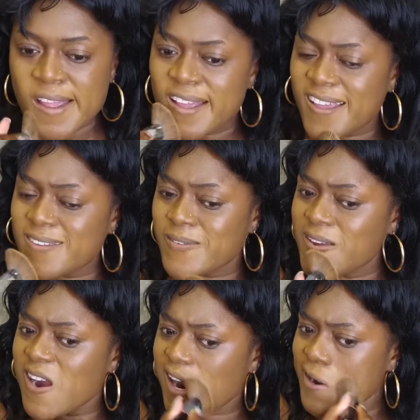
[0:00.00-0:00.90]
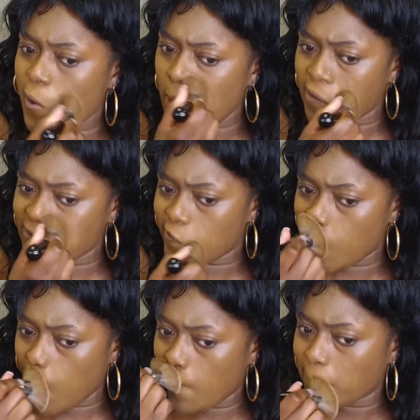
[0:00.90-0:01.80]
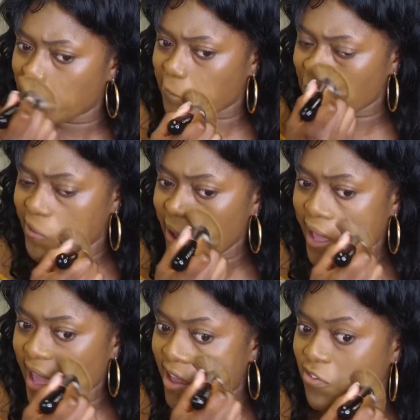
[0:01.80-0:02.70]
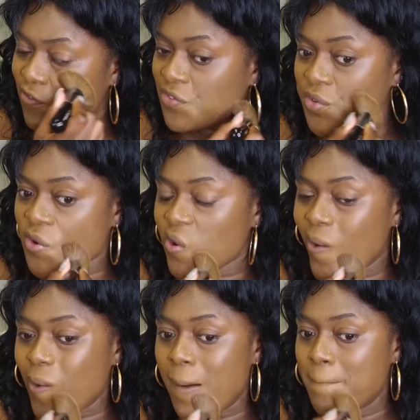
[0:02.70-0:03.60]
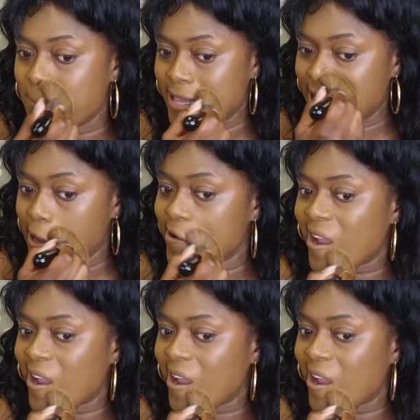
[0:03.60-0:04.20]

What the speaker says: Because we are going for a full-on beat.